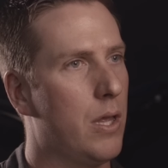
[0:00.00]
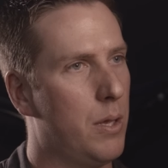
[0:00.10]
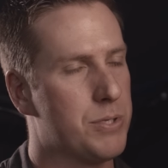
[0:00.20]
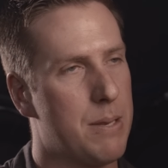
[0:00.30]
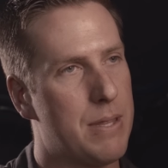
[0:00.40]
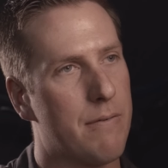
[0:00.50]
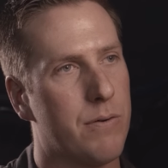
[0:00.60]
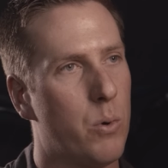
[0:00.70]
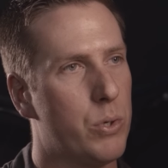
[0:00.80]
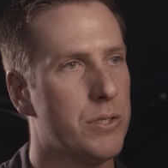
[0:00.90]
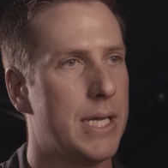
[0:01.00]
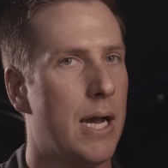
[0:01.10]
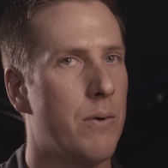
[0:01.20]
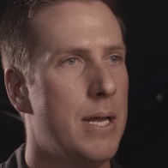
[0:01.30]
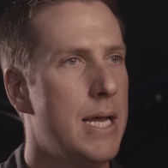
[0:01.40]
It helps keep that front wheel
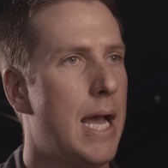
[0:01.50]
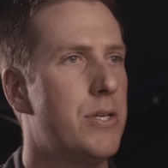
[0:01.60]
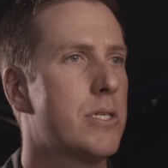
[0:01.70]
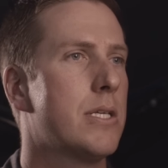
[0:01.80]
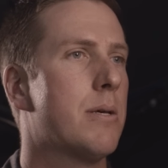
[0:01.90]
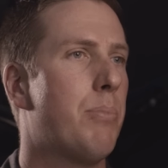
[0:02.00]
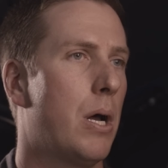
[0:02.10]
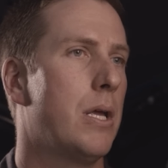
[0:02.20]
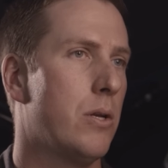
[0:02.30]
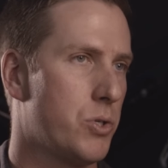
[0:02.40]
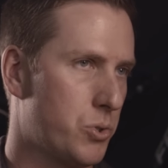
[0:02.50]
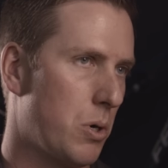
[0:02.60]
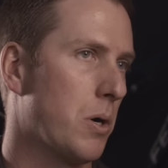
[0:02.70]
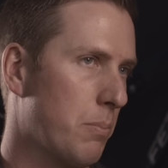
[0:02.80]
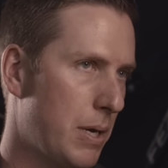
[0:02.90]
down and just gets the body in a
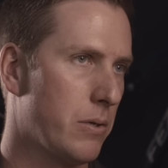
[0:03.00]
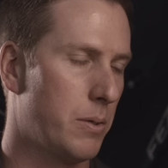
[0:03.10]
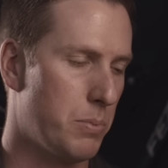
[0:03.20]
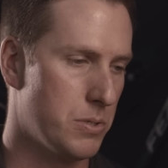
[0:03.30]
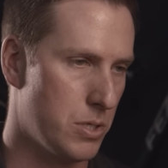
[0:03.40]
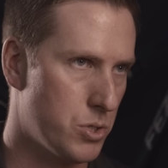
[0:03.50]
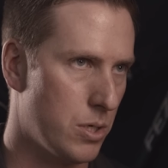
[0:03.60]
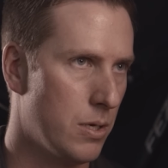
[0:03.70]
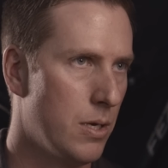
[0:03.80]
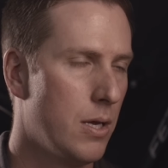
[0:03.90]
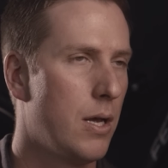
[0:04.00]
stronger pedaling position.